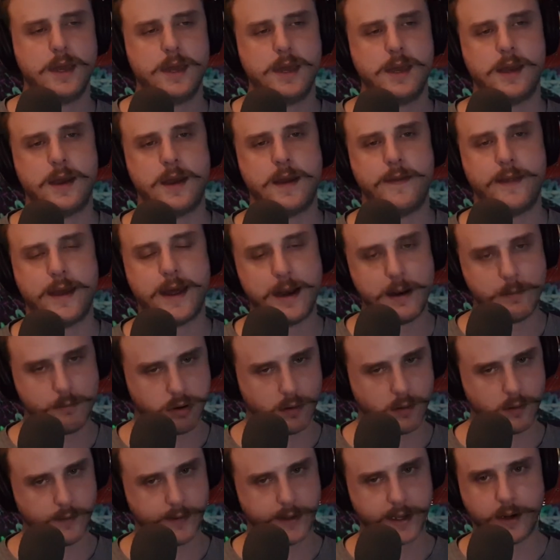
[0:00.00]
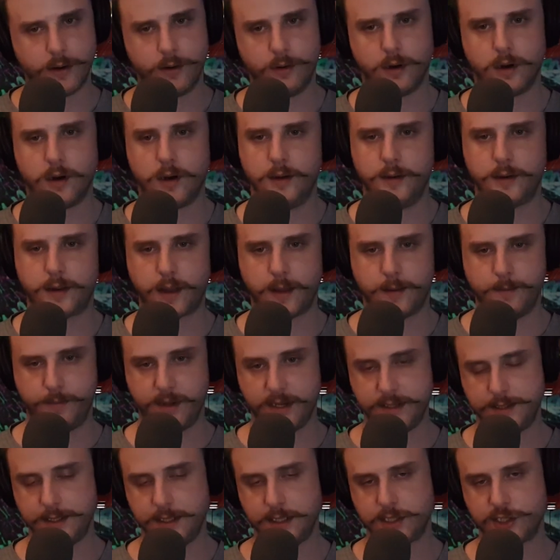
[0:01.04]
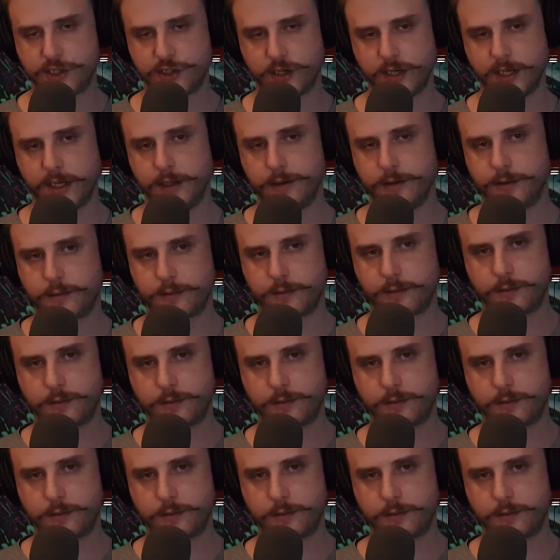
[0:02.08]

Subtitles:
and then I pulled out onto the busy street.